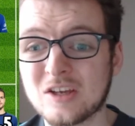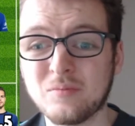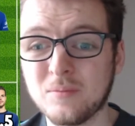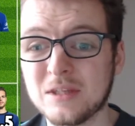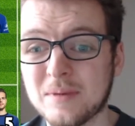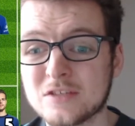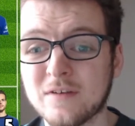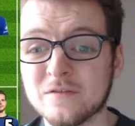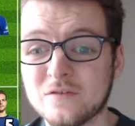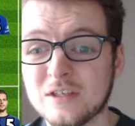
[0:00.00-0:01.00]

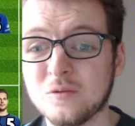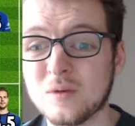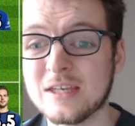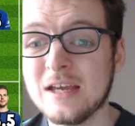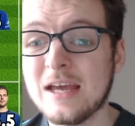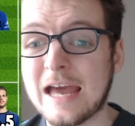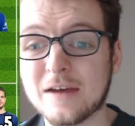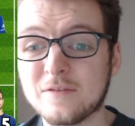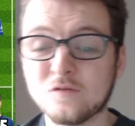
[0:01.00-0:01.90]
Did create some chances.